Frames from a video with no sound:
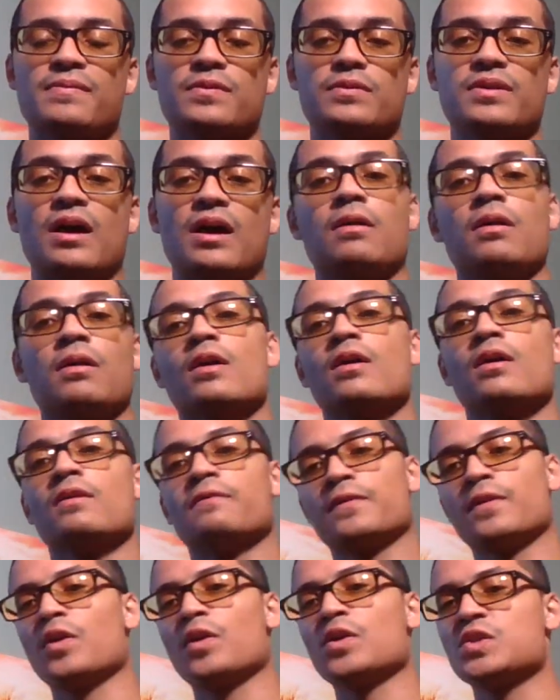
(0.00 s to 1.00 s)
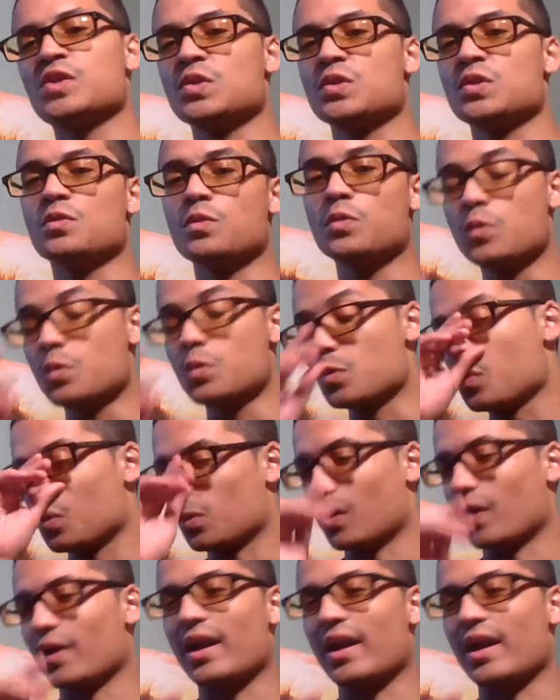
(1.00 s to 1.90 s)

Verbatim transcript: Now, for those of you who are